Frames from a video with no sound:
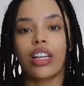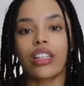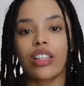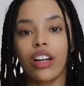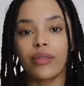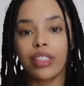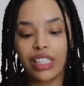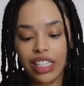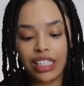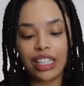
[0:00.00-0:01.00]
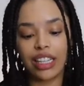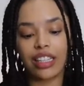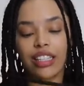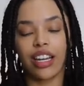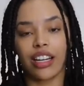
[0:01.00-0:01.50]
So I'm just gonna take
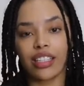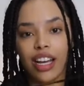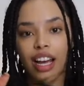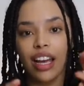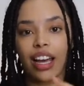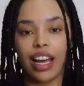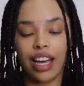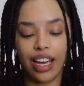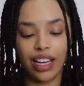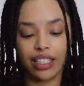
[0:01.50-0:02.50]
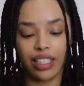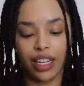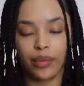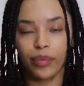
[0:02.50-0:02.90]
this hair tie and